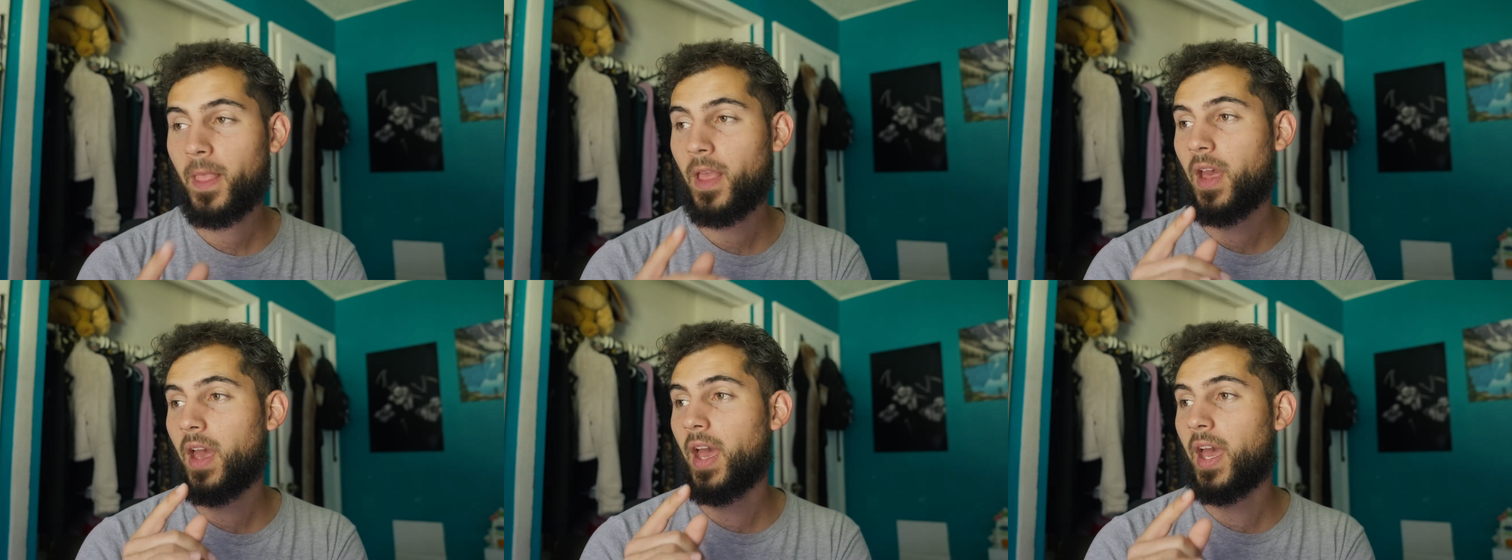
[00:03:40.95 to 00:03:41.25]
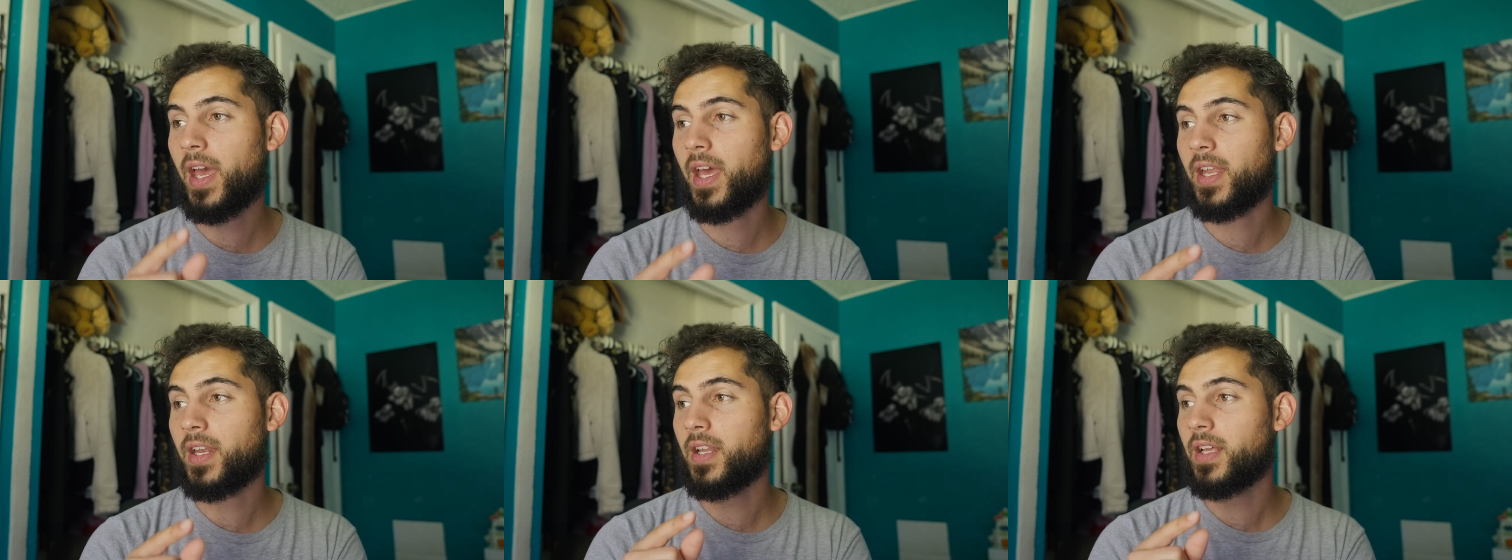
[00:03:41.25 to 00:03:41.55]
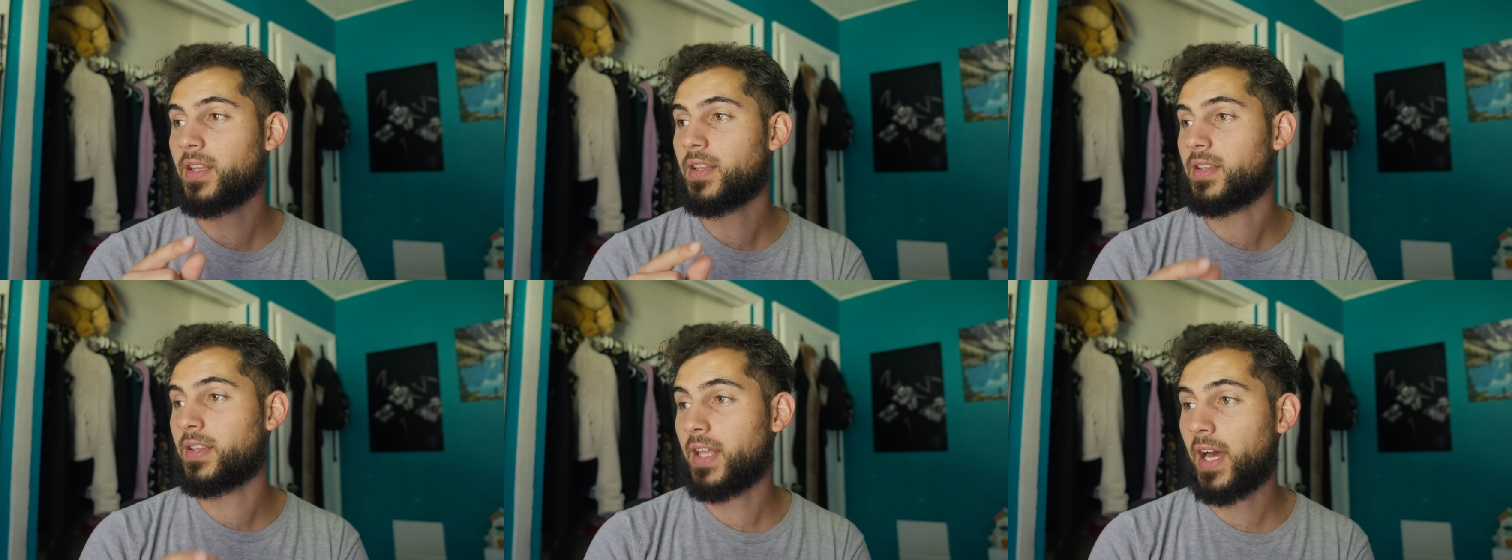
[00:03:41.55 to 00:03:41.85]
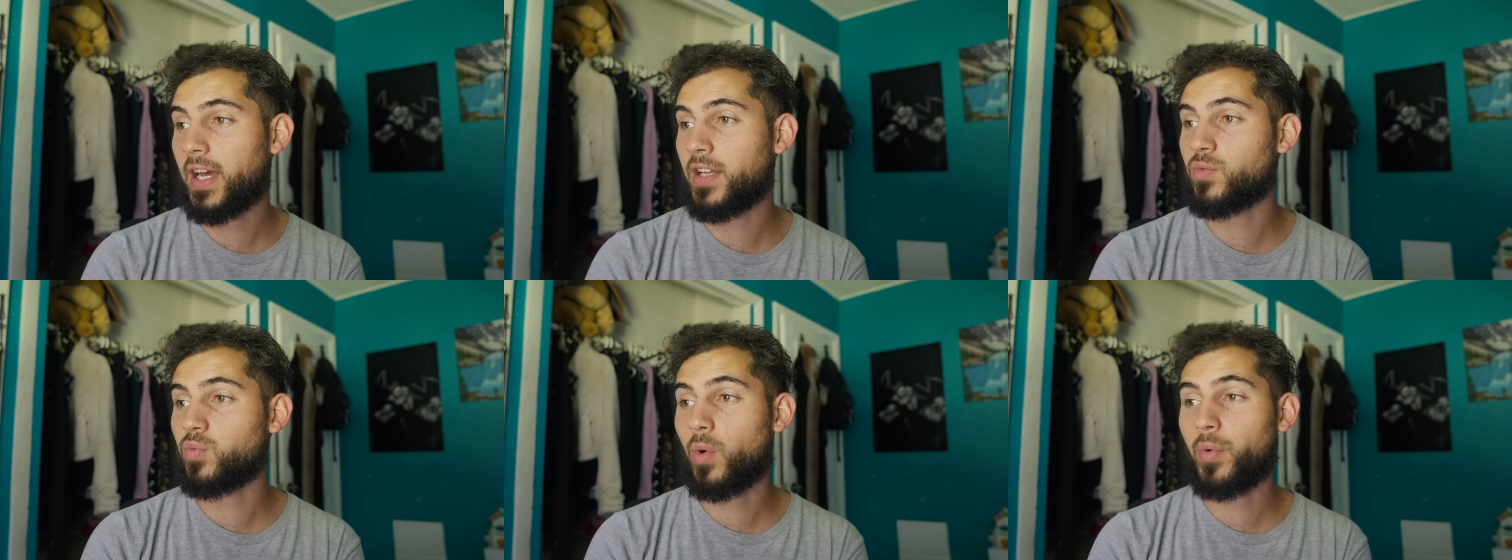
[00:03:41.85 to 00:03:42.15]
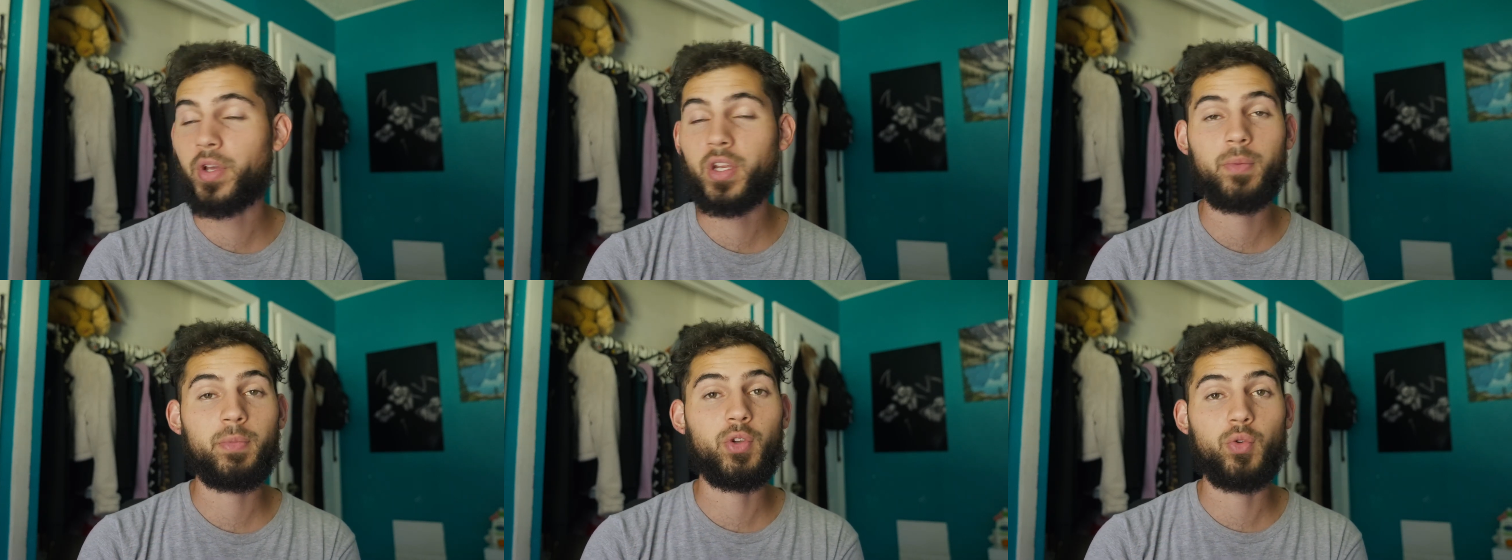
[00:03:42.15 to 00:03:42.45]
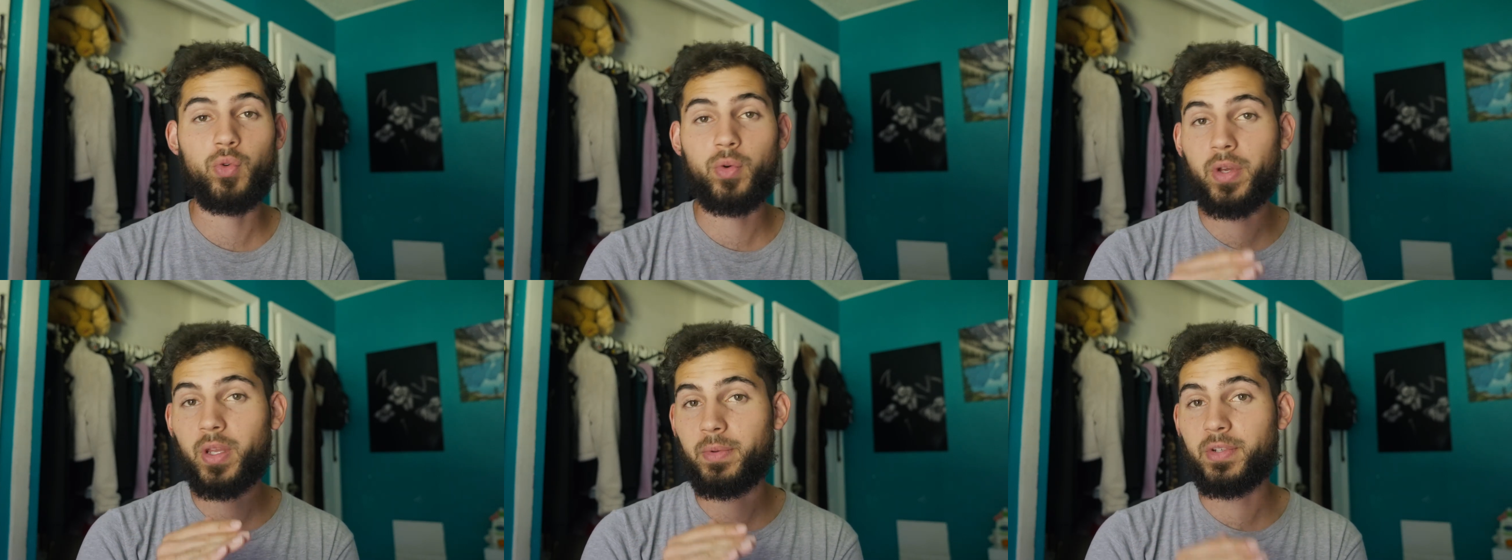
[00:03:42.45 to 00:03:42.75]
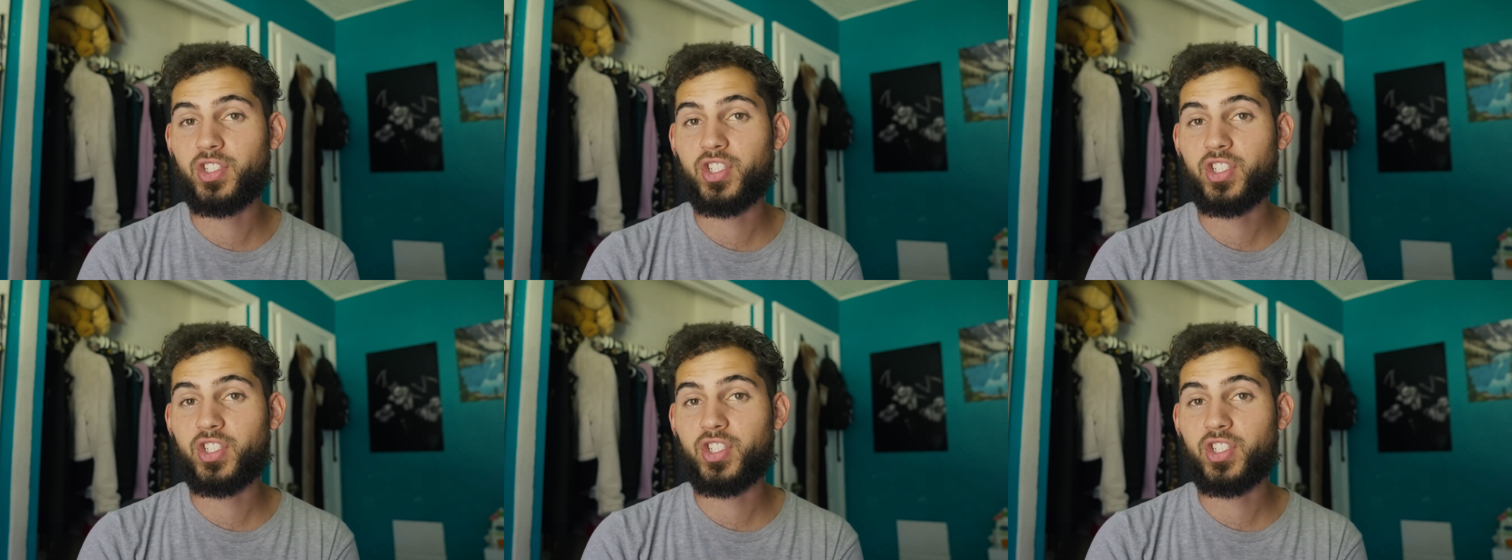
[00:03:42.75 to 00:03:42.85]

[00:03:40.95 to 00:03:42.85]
And that is what we're going to be doing. We're going to be